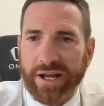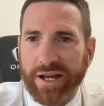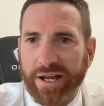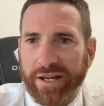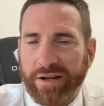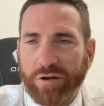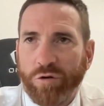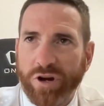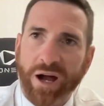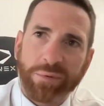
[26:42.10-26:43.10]
And I
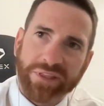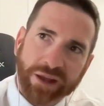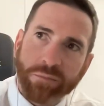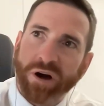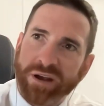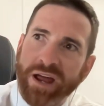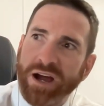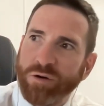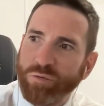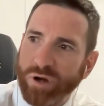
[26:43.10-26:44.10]
look up, and there by
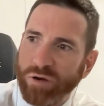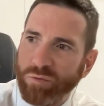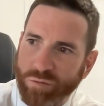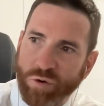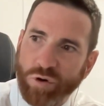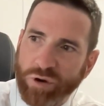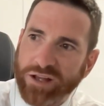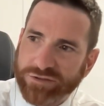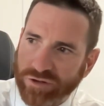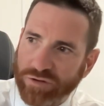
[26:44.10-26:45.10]
now, where we were
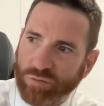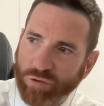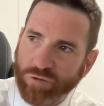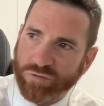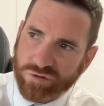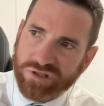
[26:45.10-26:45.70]
outside the ruins,